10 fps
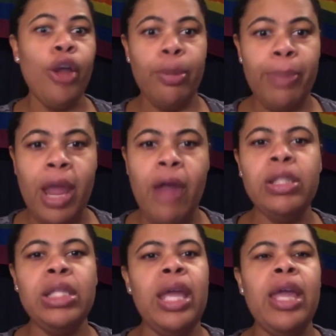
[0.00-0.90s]
your
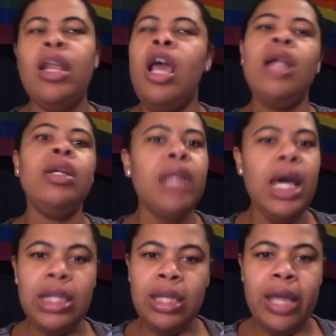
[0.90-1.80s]
parents and
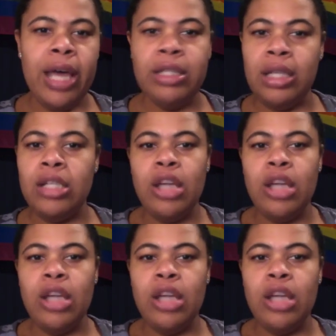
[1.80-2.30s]
nothing of that such.